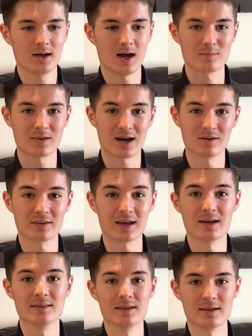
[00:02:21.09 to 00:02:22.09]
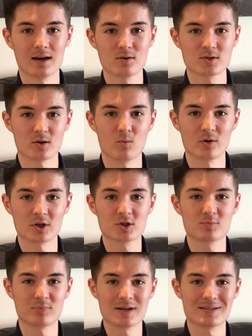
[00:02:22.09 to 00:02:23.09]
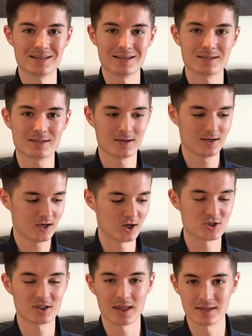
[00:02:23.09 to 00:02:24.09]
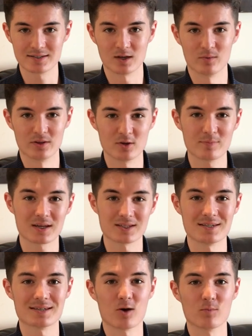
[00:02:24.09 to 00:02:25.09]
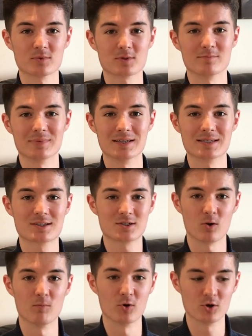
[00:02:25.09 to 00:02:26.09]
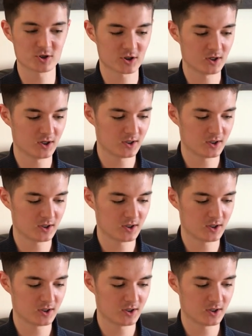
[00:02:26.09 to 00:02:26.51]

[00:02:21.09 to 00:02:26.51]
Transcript: I'm kind of getting there now, so I want to express this and share this tip with you because it's helped me so much.